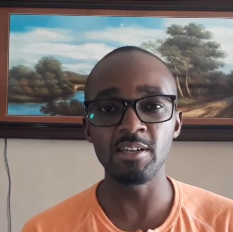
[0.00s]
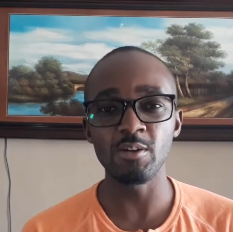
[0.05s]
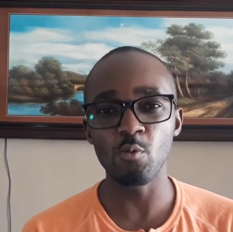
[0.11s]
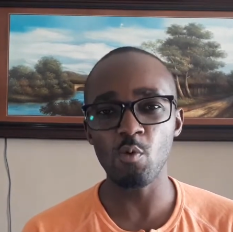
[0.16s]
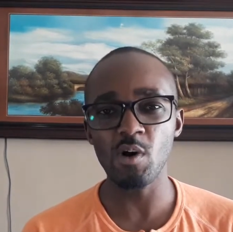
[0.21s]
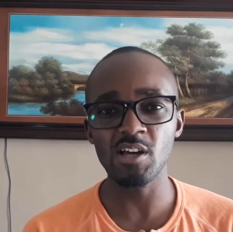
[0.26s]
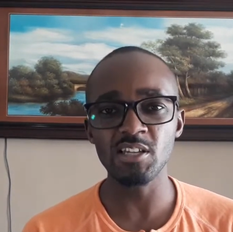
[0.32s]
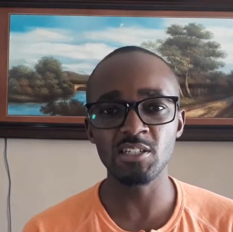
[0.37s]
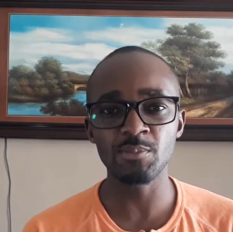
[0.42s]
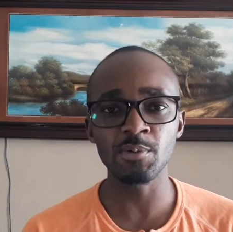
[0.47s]

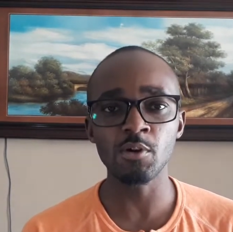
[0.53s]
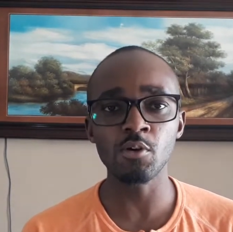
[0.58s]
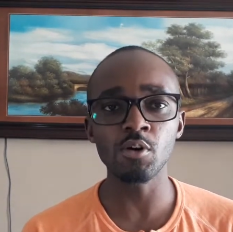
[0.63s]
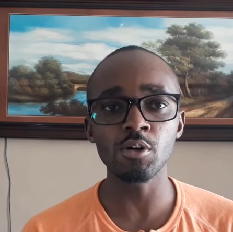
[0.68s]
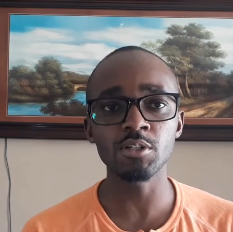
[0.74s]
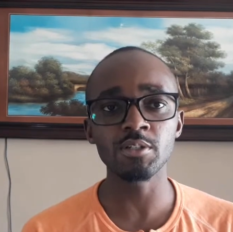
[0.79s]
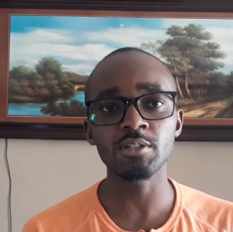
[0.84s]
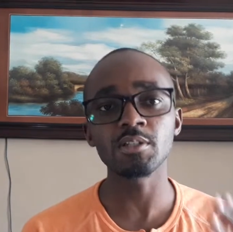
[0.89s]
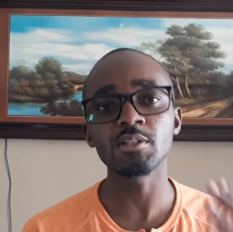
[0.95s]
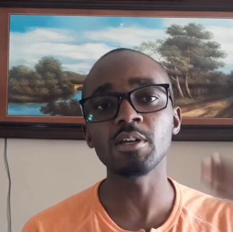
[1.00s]
Why? It's
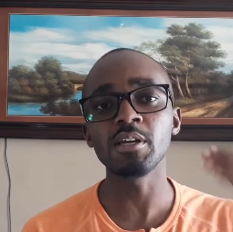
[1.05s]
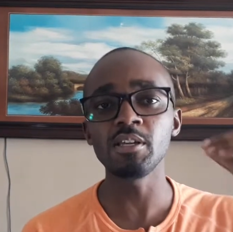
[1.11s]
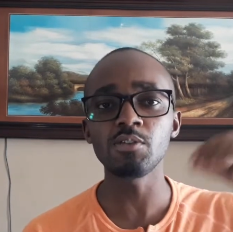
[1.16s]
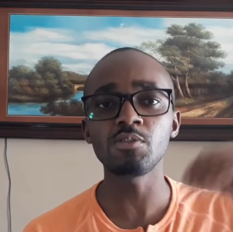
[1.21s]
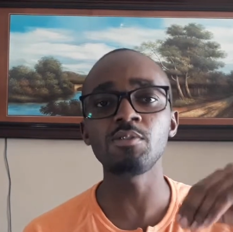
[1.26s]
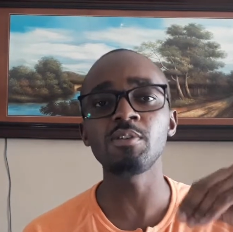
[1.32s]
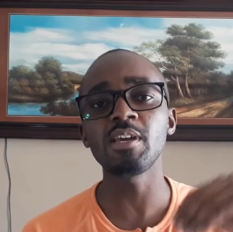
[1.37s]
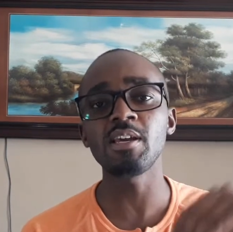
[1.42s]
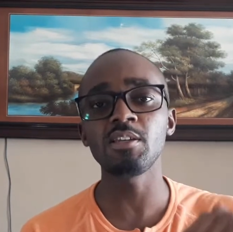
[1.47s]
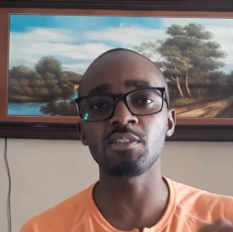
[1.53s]
because in
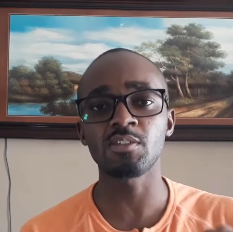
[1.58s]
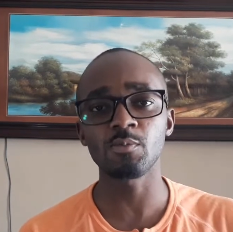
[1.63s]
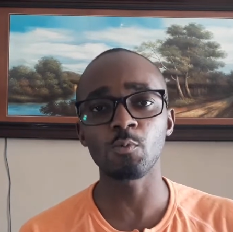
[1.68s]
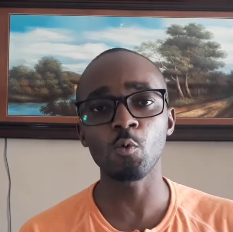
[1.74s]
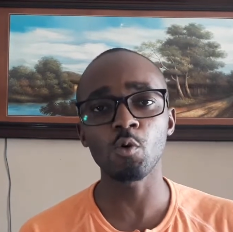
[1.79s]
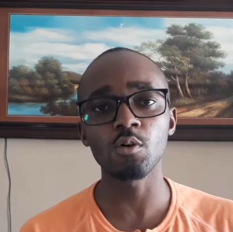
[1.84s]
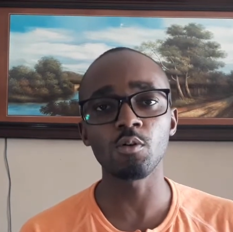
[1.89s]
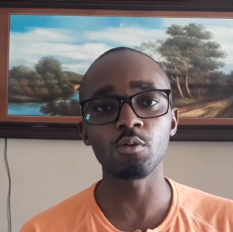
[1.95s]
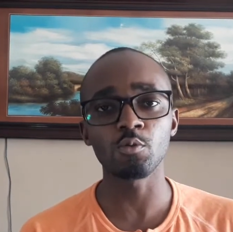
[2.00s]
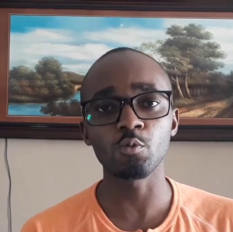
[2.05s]
today's
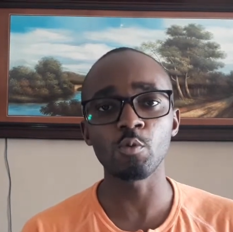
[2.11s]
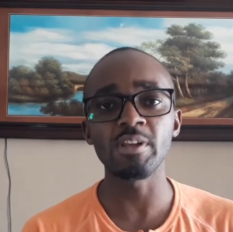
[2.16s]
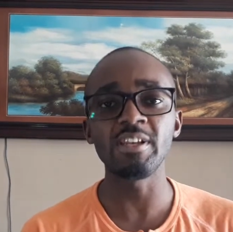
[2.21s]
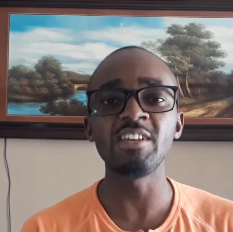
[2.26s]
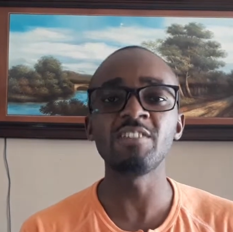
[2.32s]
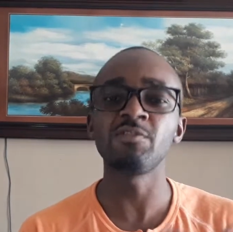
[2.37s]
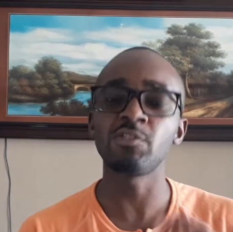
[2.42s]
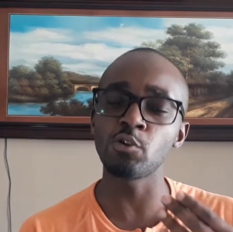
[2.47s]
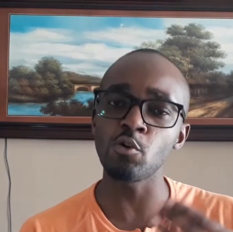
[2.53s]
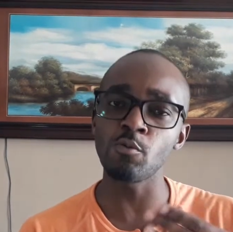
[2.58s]
world, we
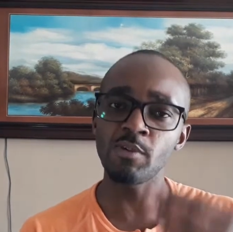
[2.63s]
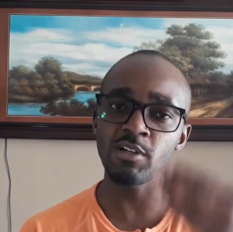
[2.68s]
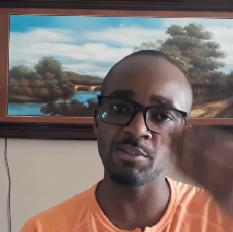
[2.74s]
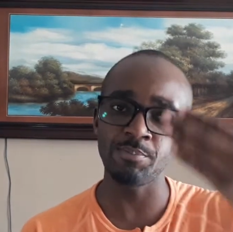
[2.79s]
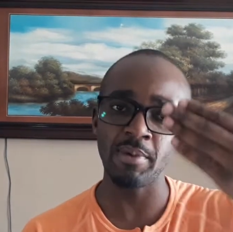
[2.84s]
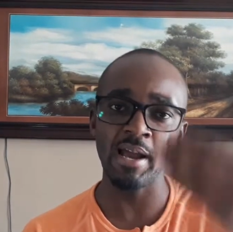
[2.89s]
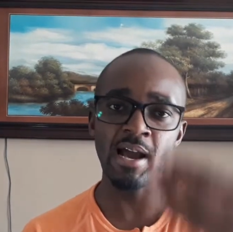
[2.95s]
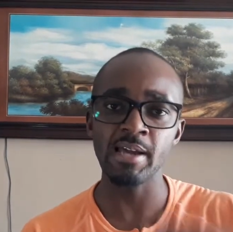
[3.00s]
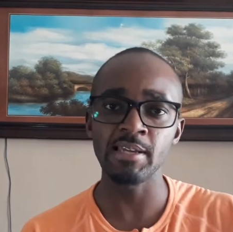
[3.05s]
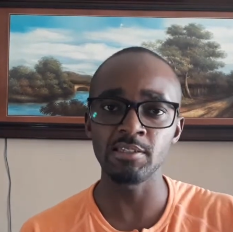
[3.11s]
live so much
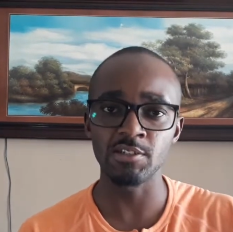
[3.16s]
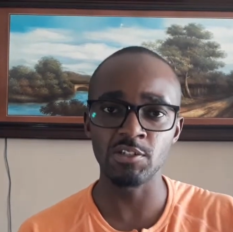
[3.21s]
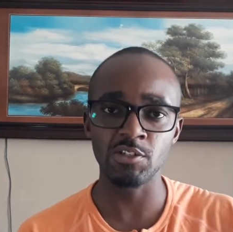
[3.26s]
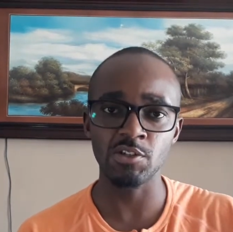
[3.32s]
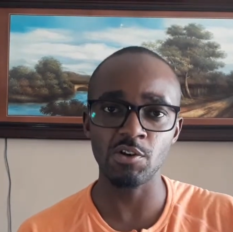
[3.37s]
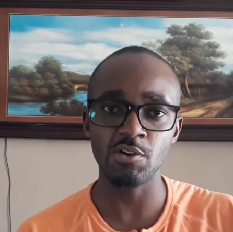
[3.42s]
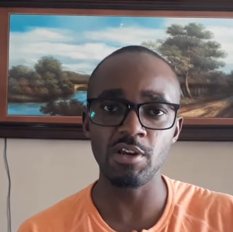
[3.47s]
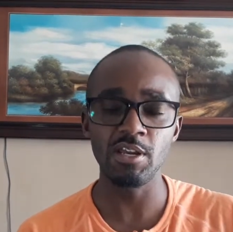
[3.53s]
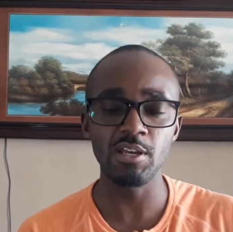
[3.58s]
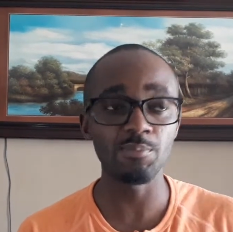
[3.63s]
behind the
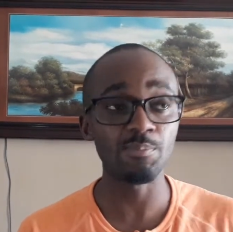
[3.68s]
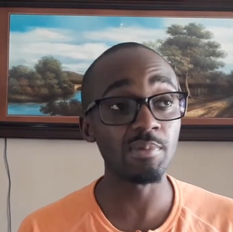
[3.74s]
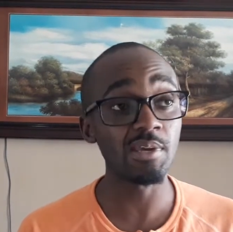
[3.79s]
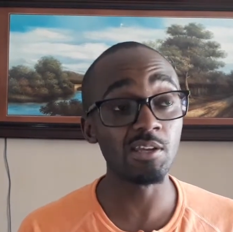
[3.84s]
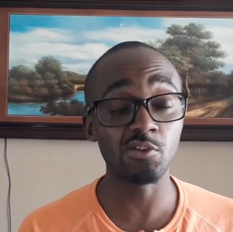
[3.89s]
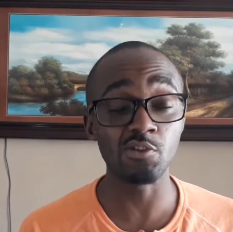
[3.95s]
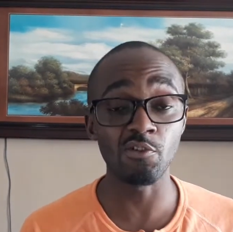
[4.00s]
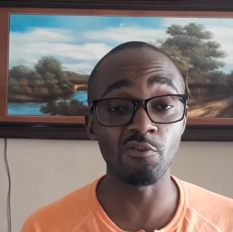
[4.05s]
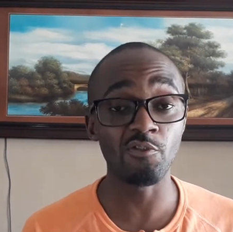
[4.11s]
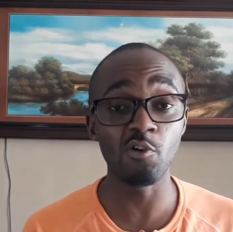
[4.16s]
screen, be it
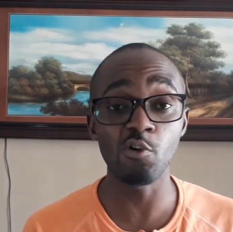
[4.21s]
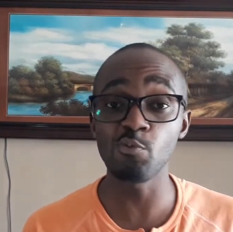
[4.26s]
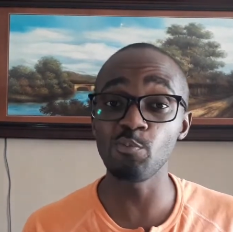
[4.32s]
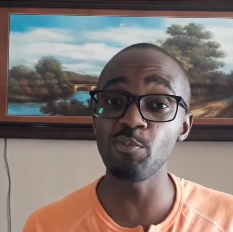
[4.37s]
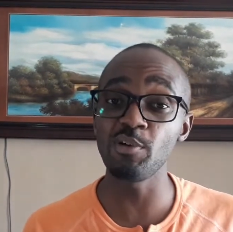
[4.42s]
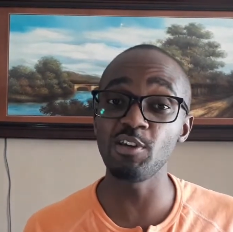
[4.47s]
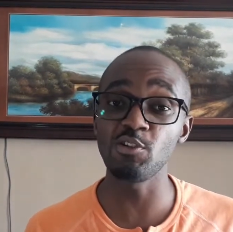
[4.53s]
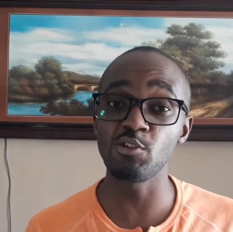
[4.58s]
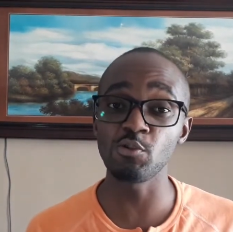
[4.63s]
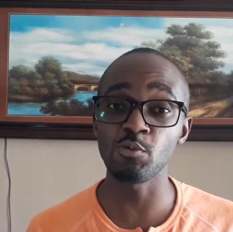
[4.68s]
your phone, be
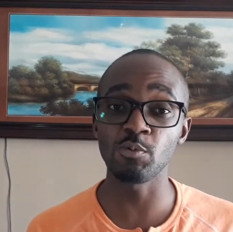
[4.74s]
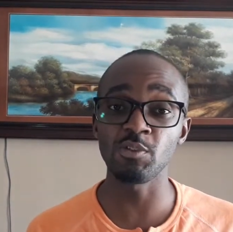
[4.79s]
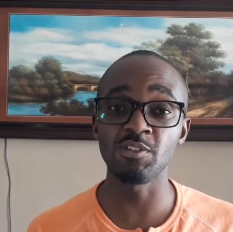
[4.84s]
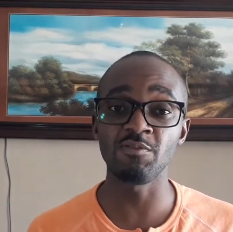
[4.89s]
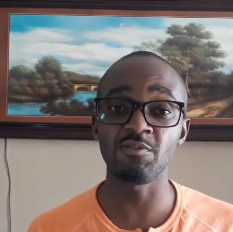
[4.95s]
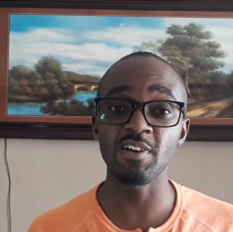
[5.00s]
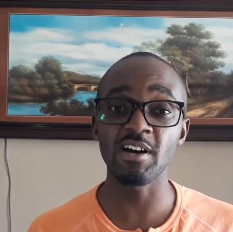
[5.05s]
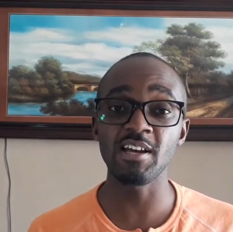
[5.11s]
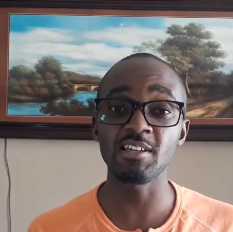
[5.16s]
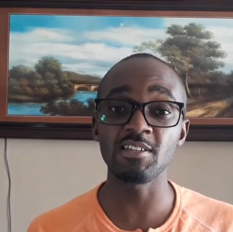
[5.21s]
it your
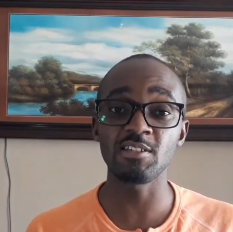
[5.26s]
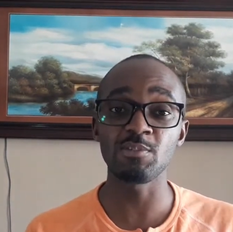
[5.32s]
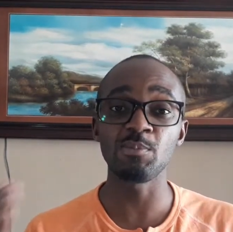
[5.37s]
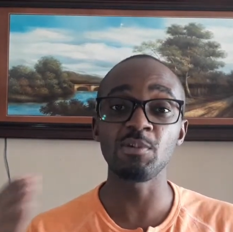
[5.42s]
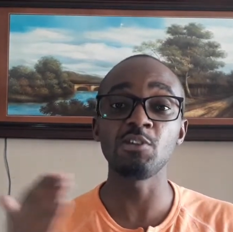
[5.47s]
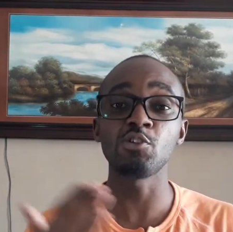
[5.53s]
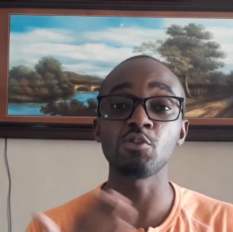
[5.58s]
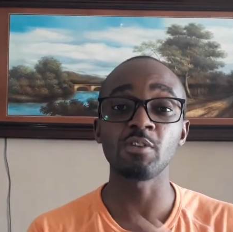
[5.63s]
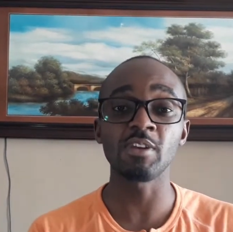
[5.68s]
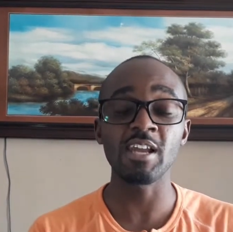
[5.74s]
device, be
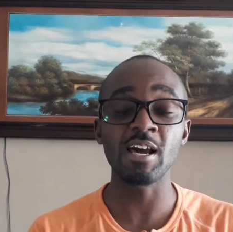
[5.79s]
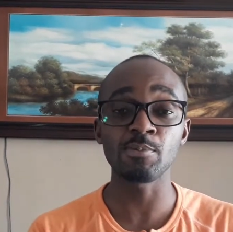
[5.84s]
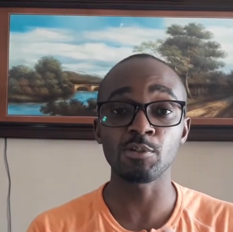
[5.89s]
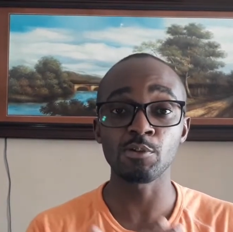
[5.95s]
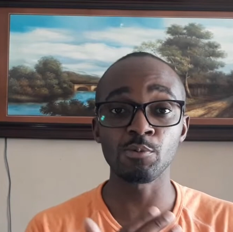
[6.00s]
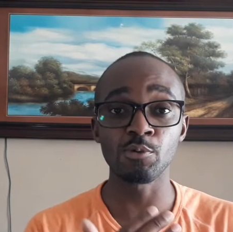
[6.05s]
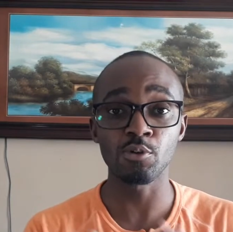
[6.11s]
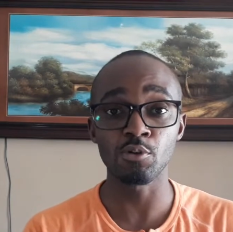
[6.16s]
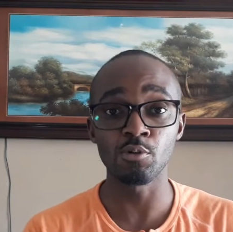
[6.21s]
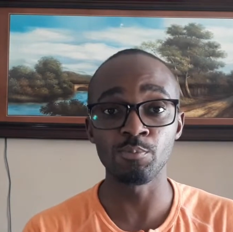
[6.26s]
it your laptop or
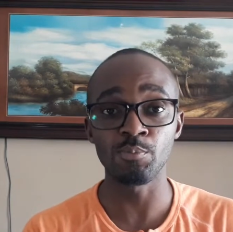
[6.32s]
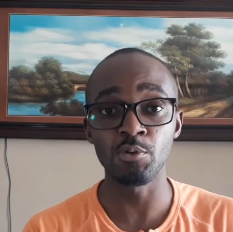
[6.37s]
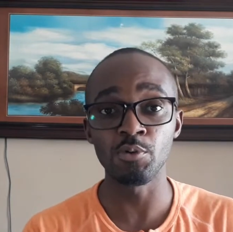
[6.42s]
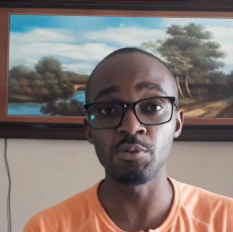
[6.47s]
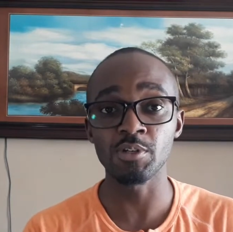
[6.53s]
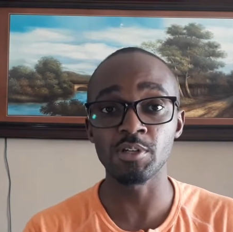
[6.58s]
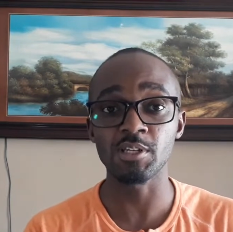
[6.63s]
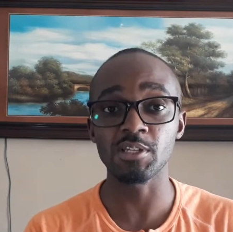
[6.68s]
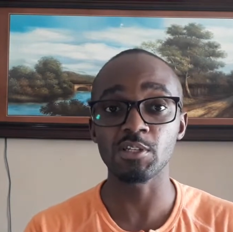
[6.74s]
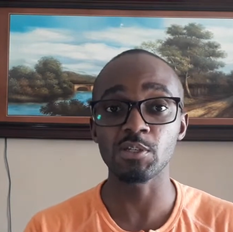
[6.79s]
your
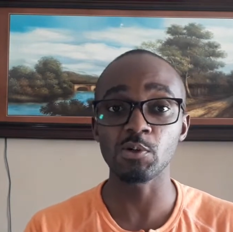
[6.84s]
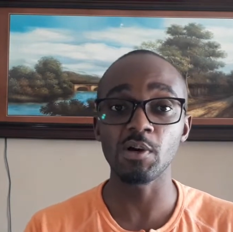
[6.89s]
computer.